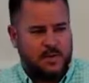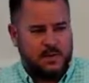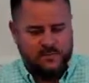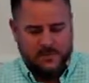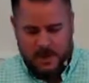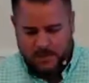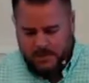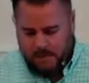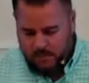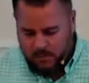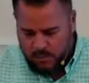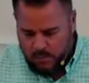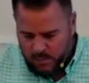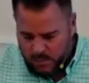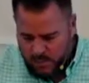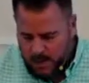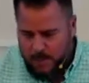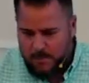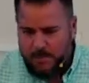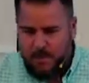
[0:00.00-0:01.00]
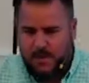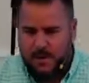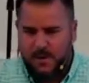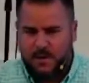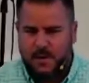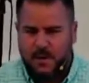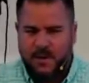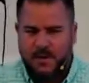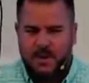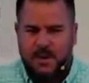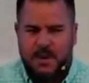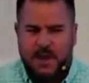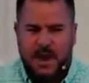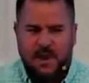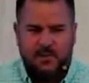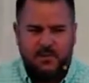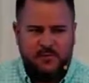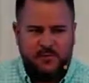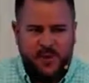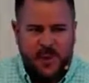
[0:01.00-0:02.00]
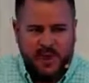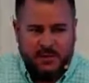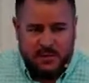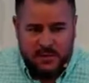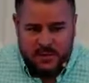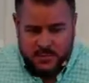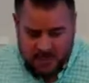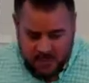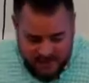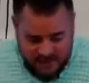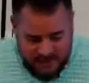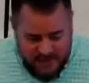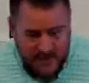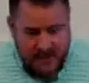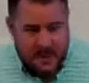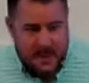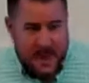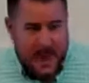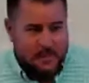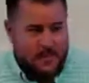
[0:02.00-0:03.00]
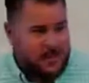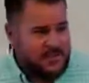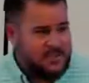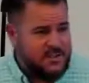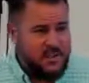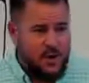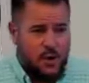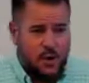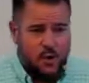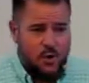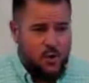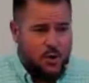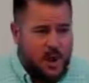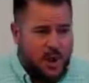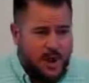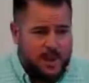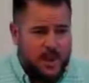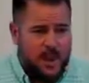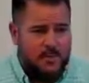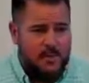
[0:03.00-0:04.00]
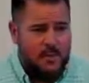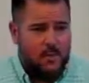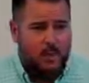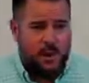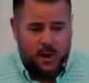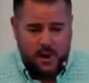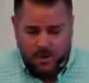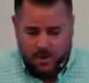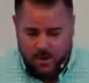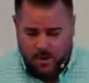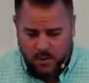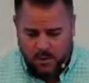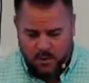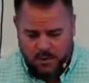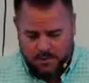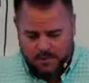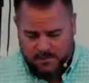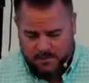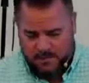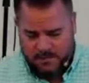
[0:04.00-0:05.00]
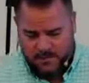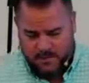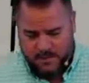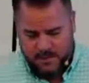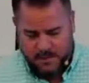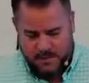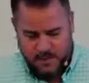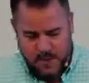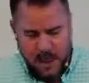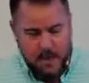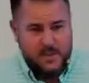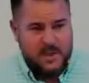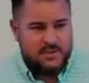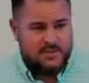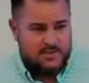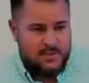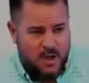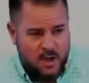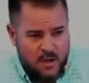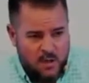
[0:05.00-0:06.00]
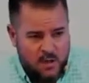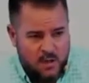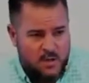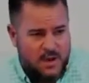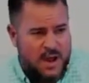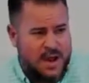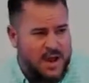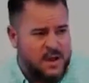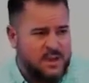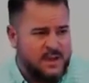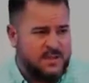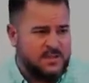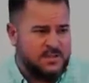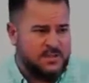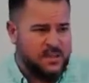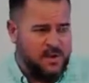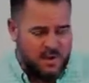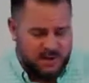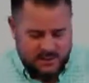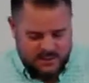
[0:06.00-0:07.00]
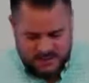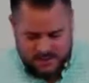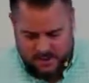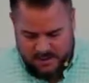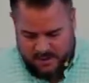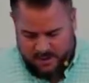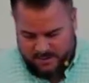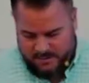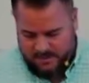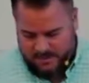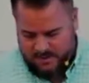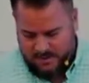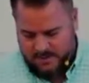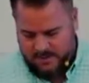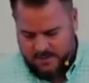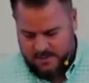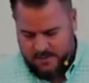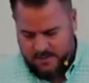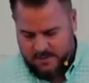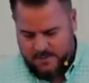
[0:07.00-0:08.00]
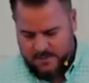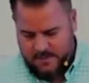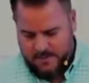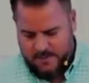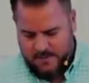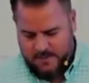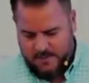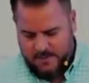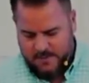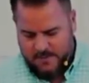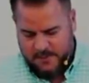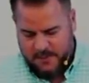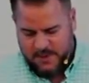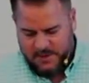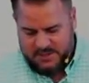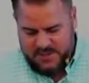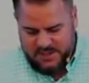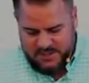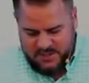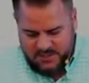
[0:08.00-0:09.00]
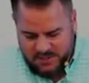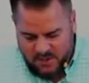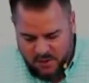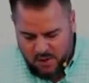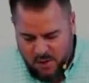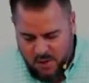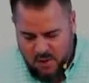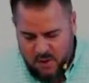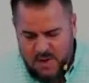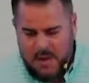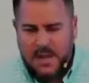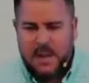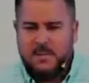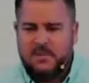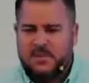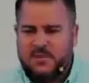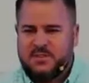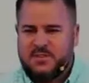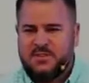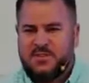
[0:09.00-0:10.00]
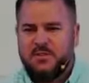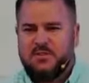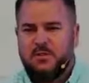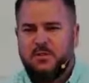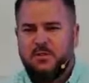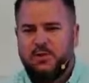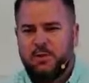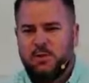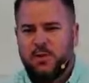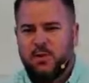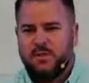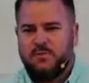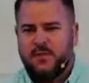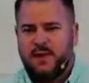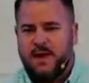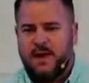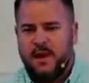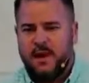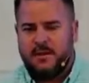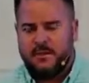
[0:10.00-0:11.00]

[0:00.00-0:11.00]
If I'm going to remember how to fight the drift, I must know who I am and where I'm going. I must know who God is and what He's done. There is a strong emphasis on the Word of God.